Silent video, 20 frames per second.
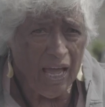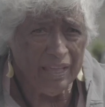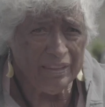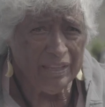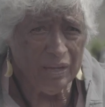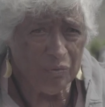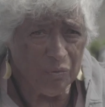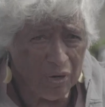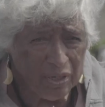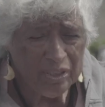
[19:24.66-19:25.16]

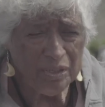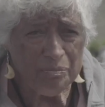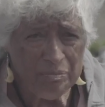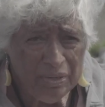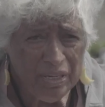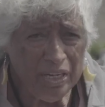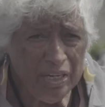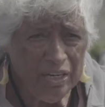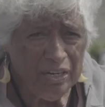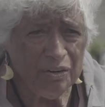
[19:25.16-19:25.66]
and they want to
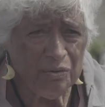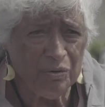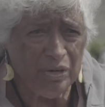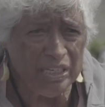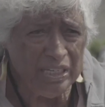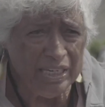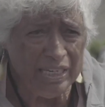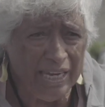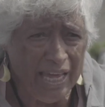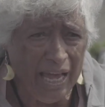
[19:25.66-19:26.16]
be here
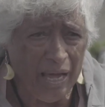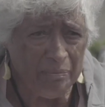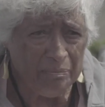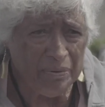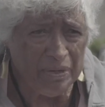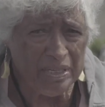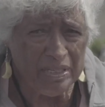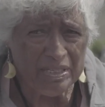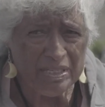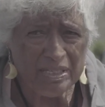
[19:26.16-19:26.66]
when it
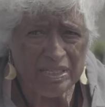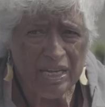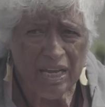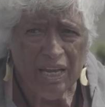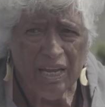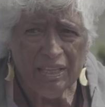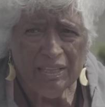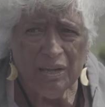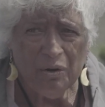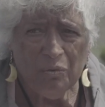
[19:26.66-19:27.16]
happens.
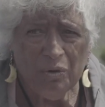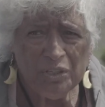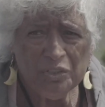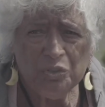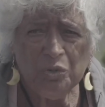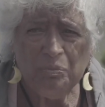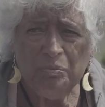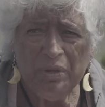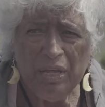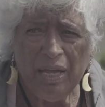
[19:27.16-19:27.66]
They
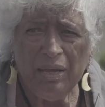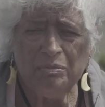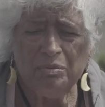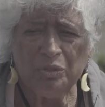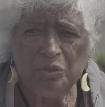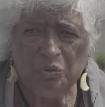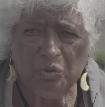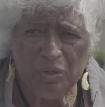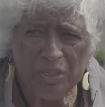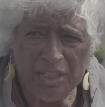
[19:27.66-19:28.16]
want to be
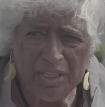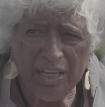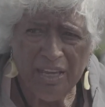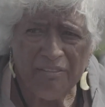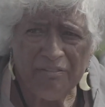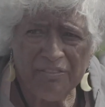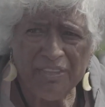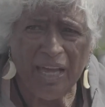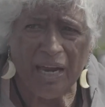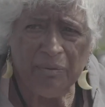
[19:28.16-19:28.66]
able to
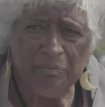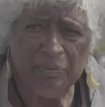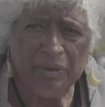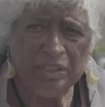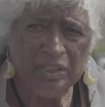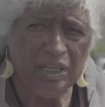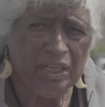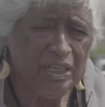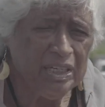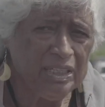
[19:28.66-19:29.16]
give that
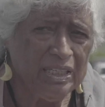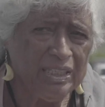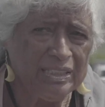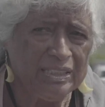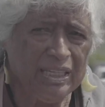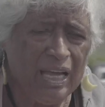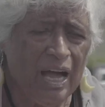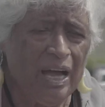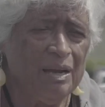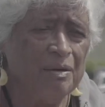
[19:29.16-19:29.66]

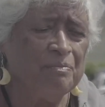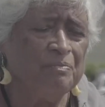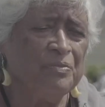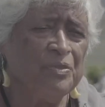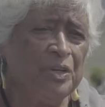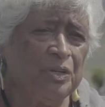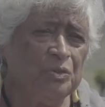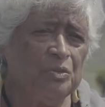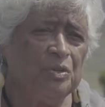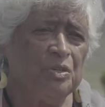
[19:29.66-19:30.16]
particular time
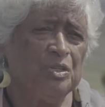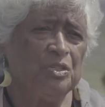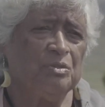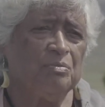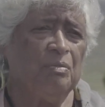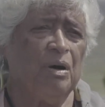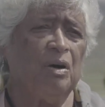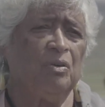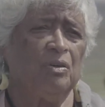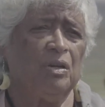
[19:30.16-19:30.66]
to
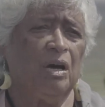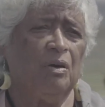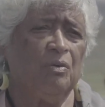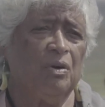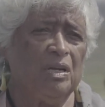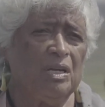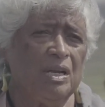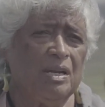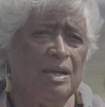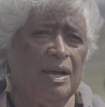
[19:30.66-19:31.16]
this mauna
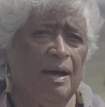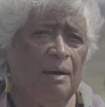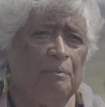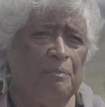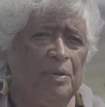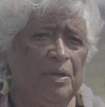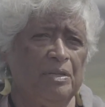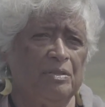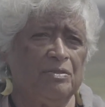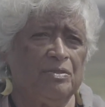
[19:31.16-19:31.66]
when it
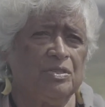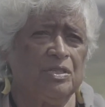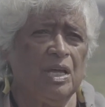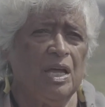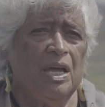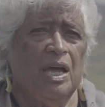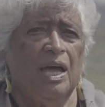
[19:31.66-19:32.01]
happens.